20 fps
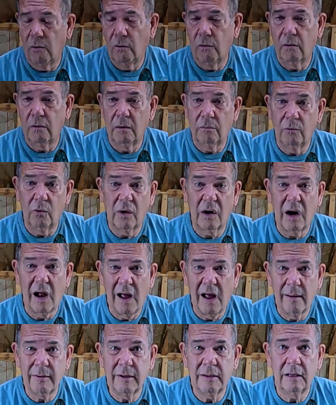or more
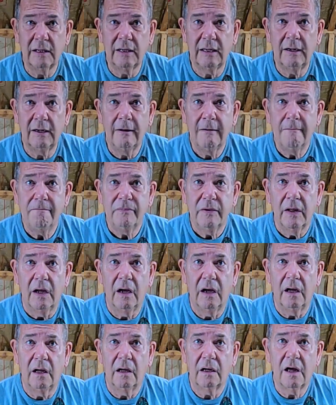commonly
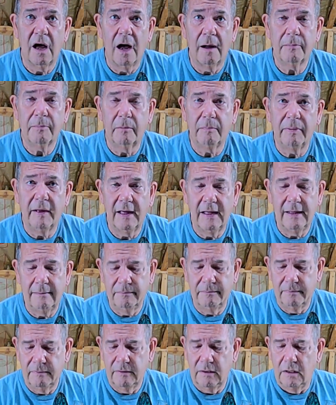copper
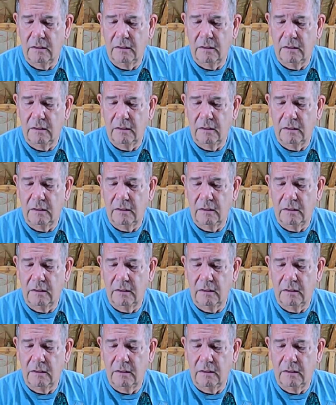pipe.